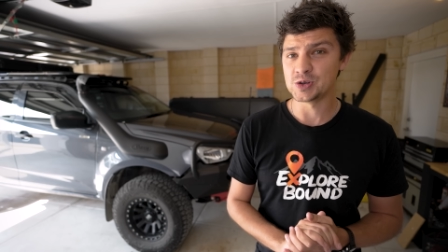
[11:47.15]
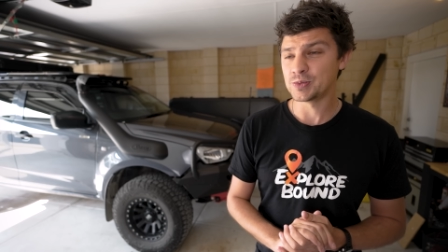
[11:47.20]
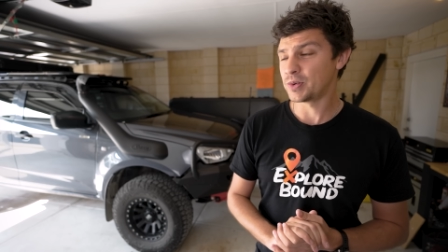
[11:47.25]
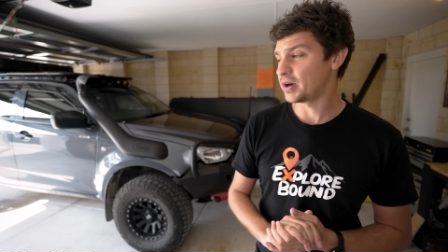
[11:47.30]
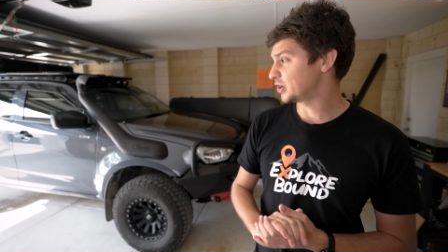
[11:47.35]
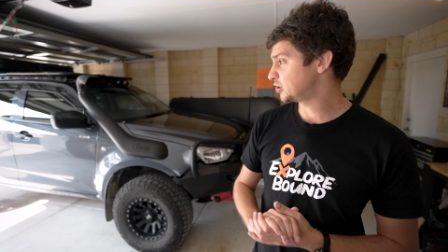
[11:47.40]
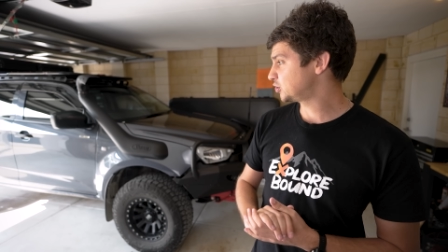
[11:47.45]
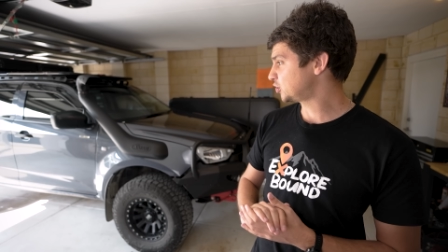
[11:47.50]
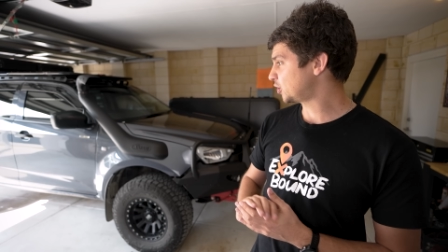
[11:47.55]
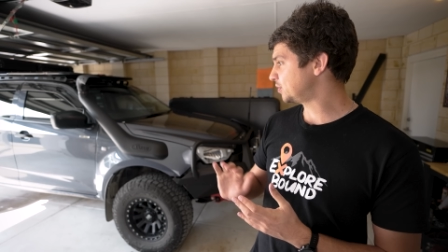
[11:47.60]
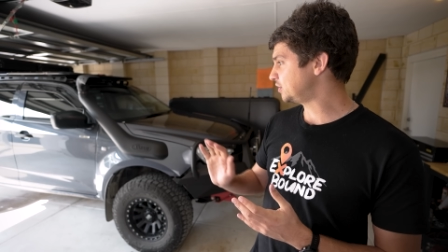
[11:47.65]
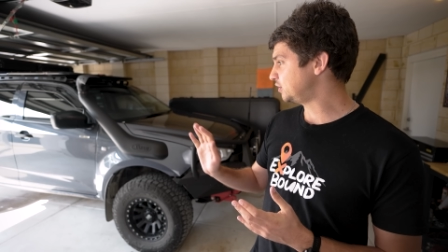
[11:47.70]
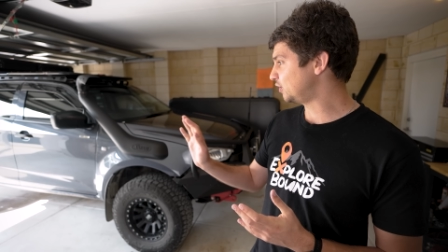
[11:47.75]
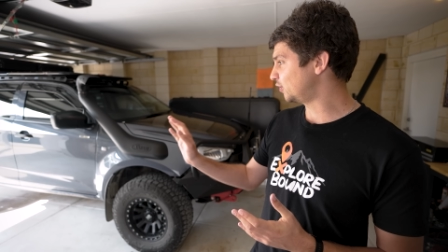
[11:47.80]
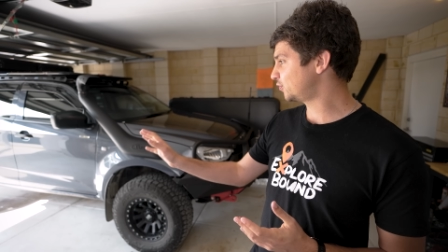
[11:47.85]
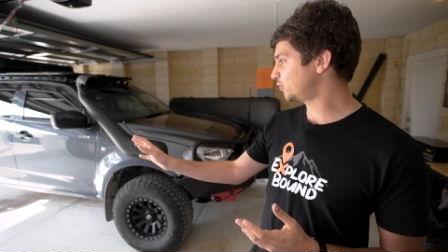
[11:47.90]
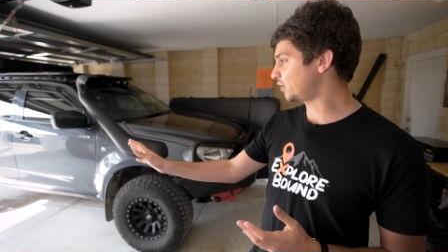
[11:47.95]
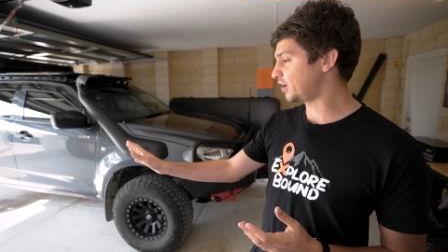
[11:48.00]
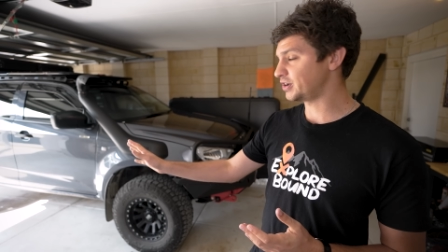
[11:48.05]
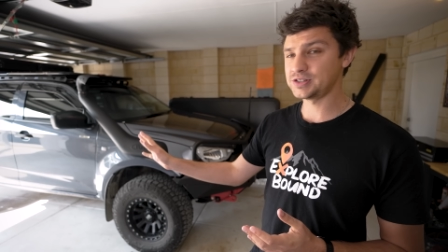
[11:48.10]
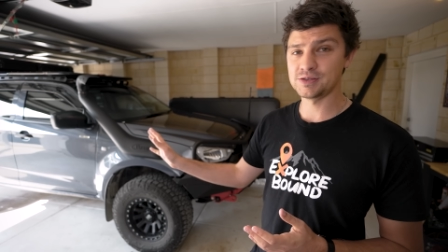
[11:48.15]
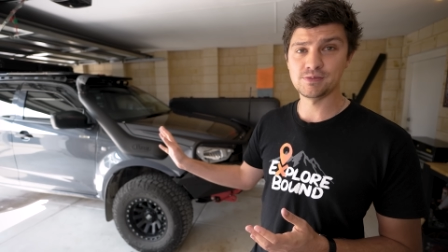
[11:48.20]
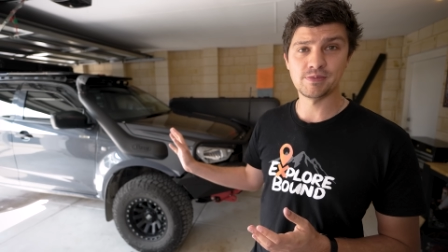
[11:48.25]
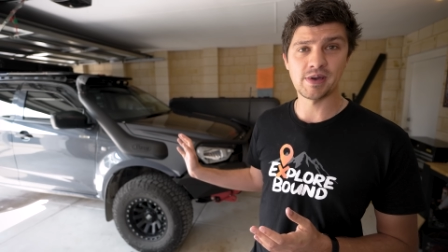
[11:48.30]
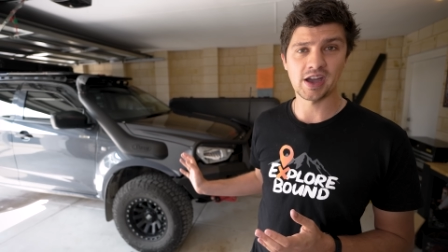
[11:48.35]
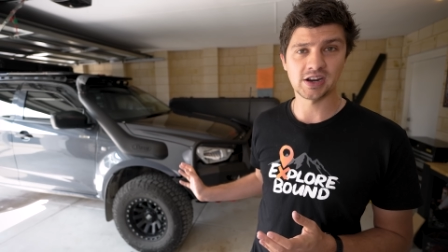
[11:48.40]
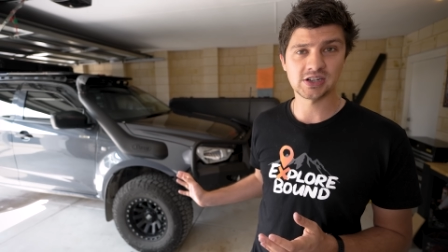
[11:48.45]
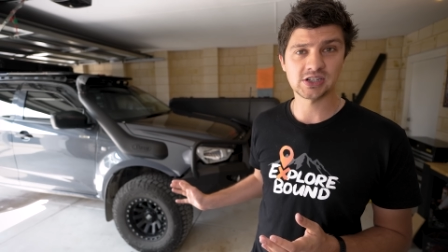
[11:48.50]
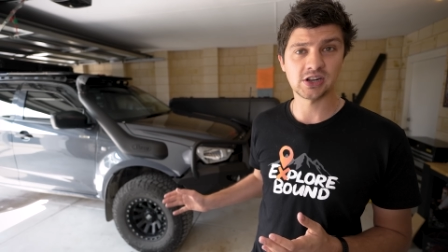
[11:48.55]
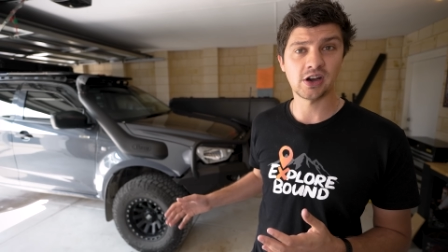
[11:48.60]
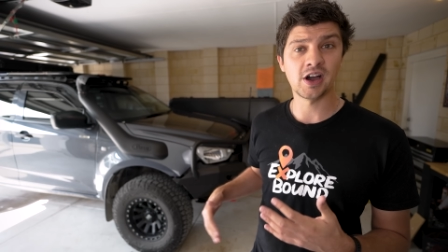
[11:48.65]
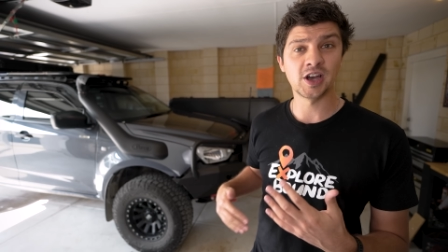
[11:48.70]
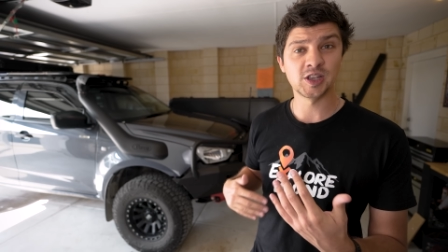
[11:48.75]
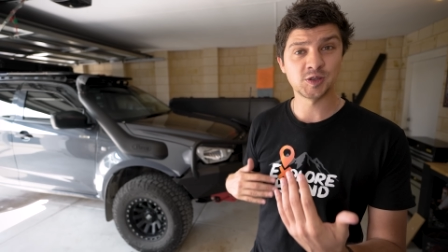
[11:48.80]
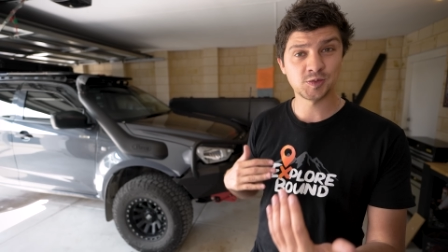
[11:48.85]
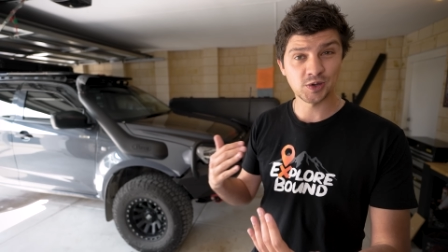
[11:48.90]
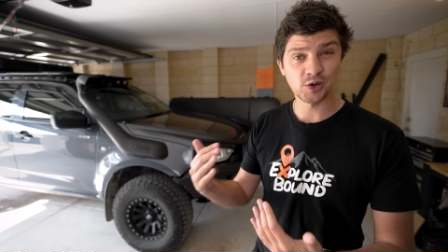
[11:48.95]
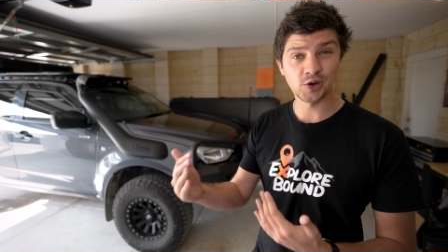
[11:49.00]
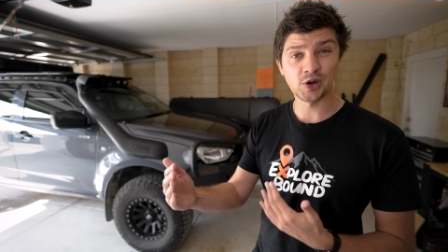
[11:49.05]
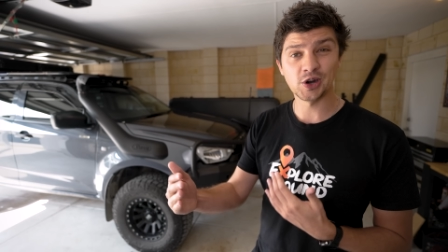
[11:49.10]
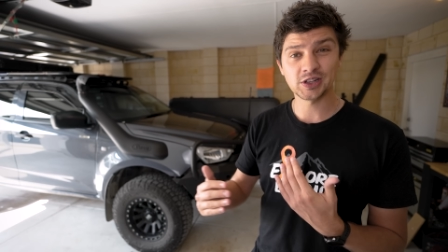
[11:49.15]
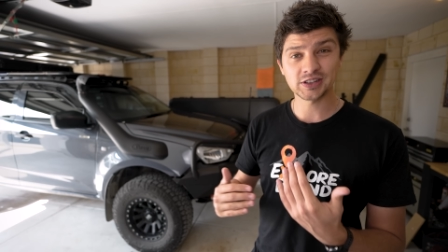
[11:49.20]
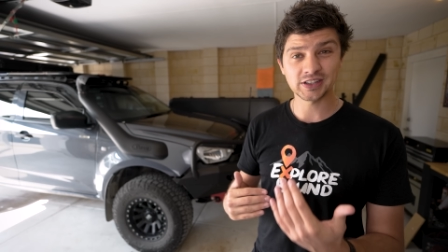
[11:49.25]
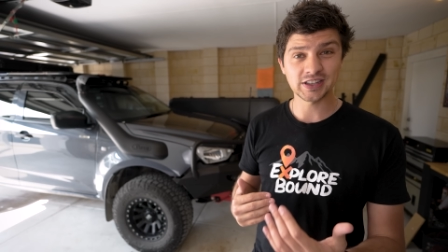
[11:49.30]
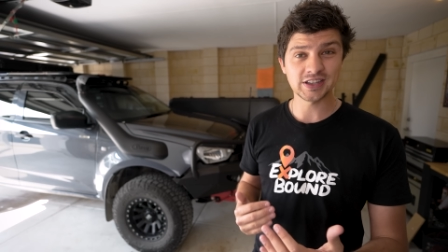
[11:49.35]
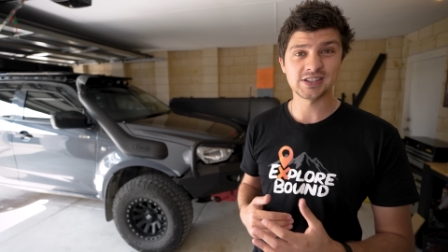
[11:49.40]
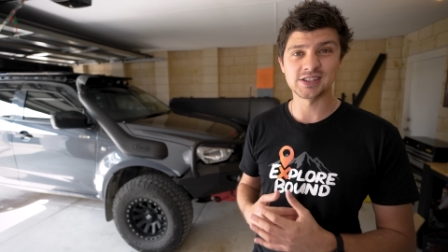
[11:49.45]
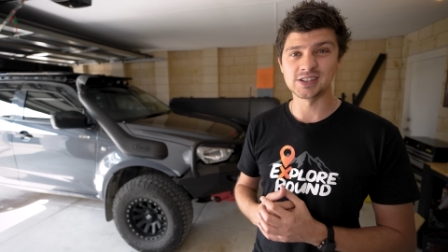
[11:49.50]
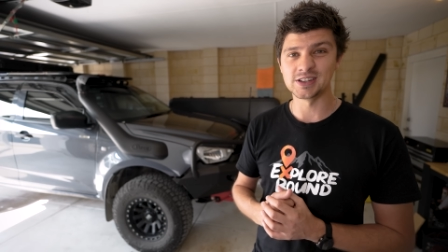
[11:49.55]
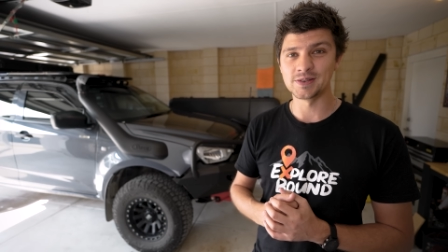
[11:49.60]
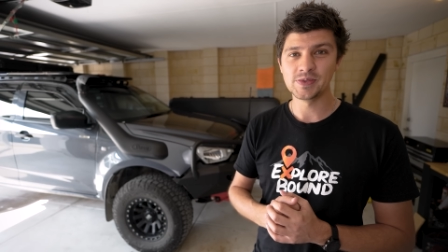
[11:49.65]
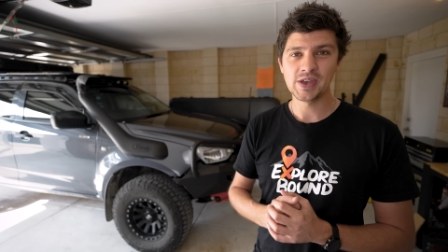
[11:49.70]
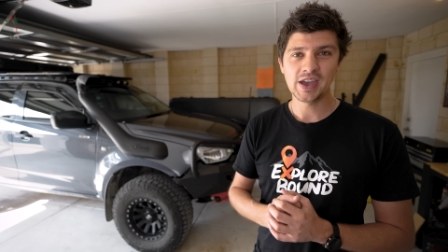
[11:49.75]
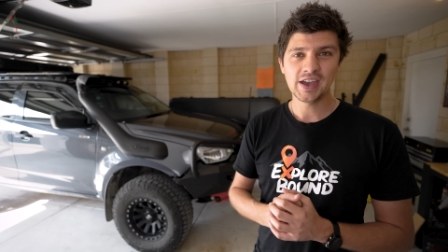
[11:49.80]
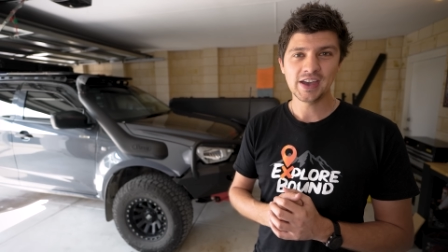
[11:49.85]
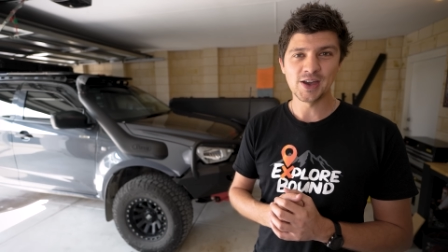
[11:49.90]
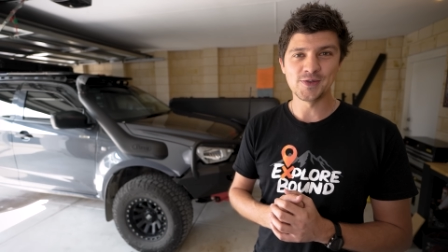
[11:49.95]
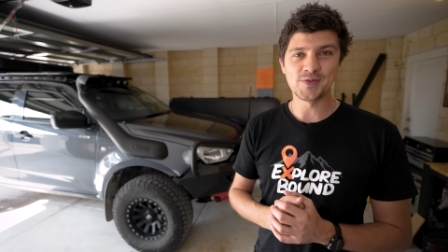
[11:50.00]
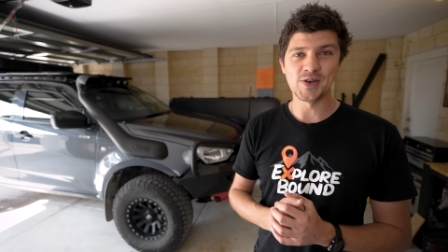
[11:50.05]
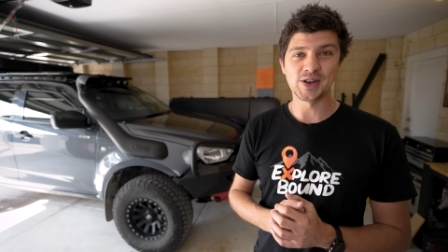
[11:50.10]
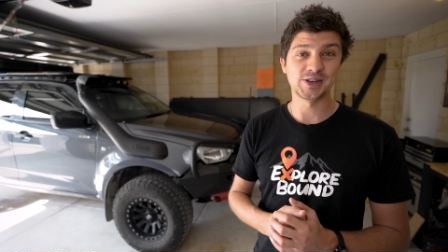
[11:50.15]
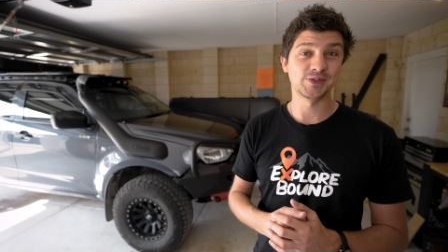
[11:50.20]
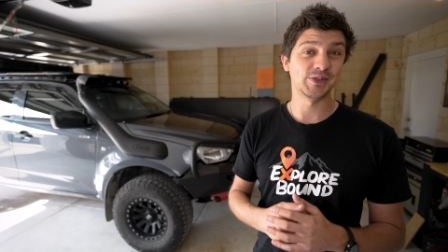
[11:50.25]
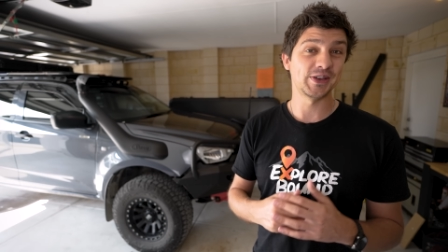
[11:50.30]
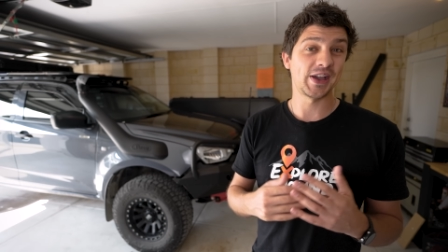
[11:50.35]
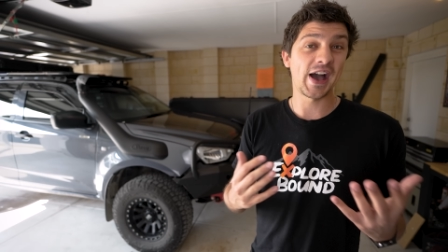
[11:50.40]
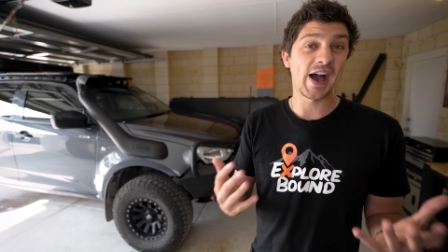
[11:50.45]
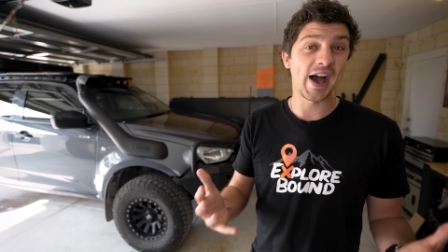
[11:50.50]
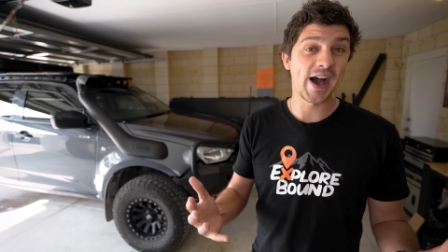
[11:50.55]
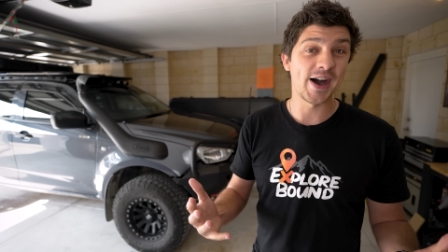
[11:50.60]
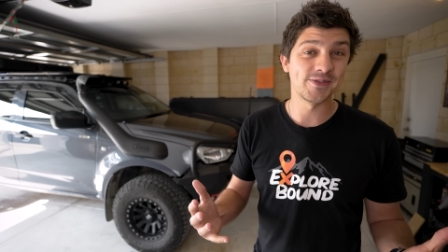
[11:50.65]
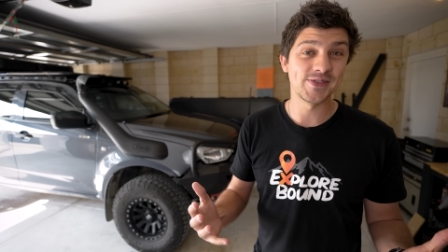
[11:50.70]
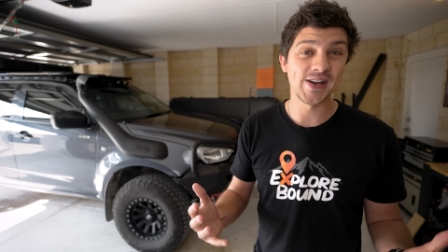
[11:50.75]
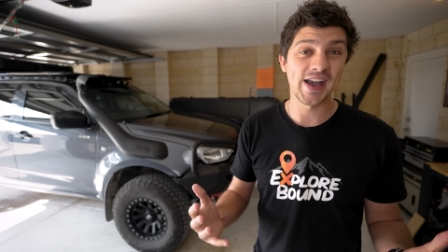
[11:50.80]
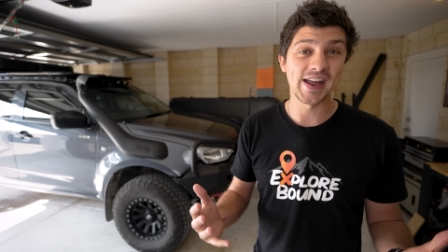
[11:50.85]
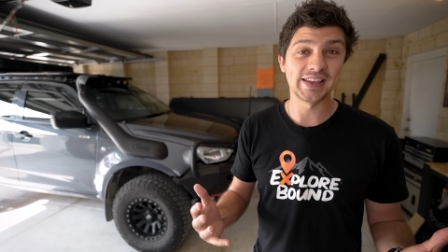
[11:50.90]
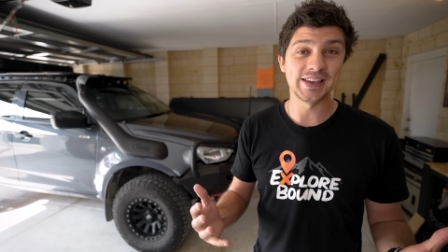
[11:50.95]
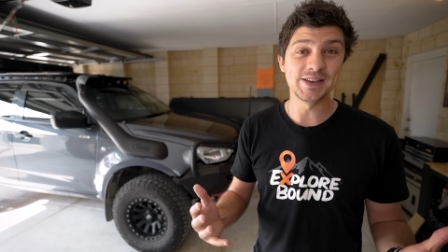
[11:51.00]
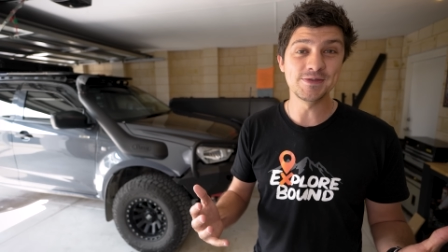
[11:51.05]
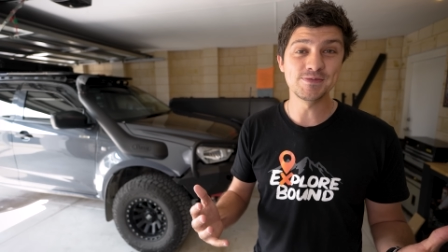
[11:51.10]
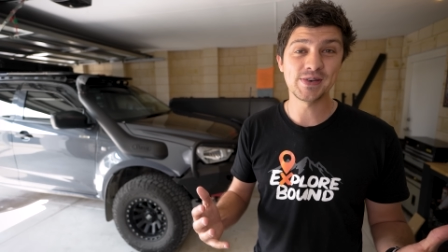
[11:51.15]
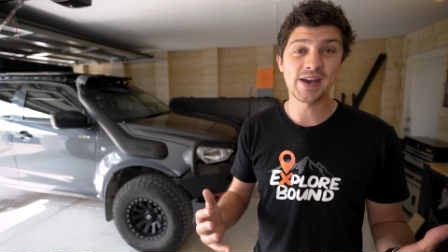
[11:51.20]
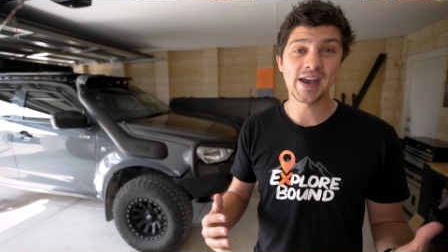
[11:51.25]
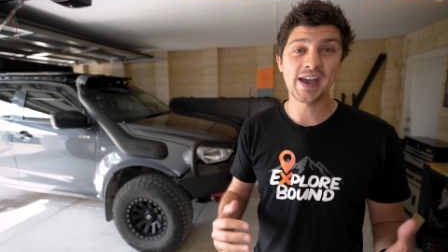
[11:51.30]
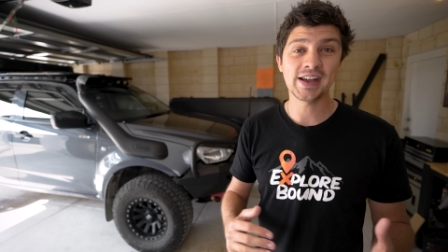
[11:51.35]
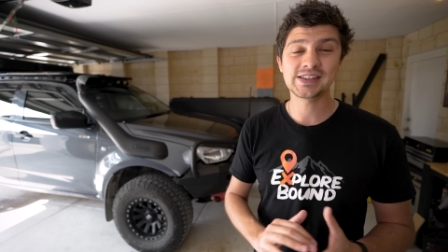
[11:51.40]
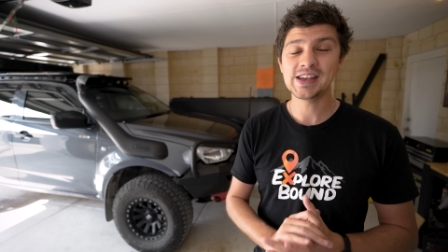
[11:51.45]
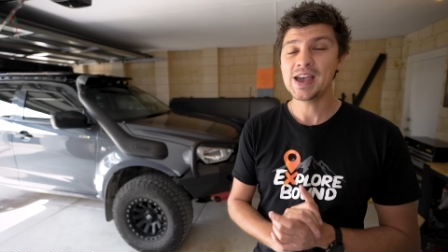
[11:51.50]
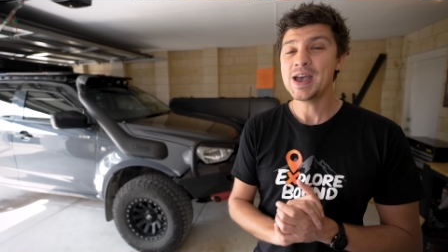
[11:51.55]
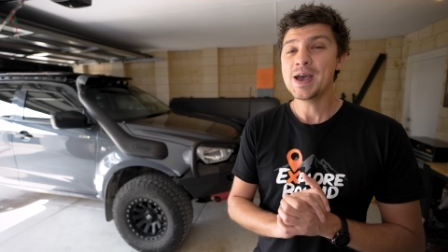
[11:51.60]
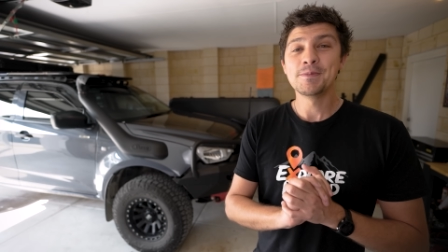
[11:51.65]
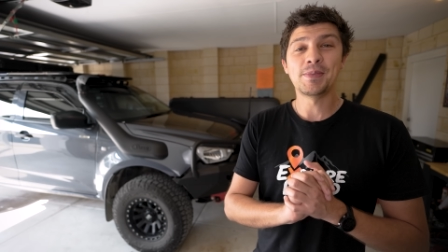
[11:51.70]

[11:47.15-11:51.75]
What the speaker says: by swapping your front and back tyres periodically to effectively halve that impact.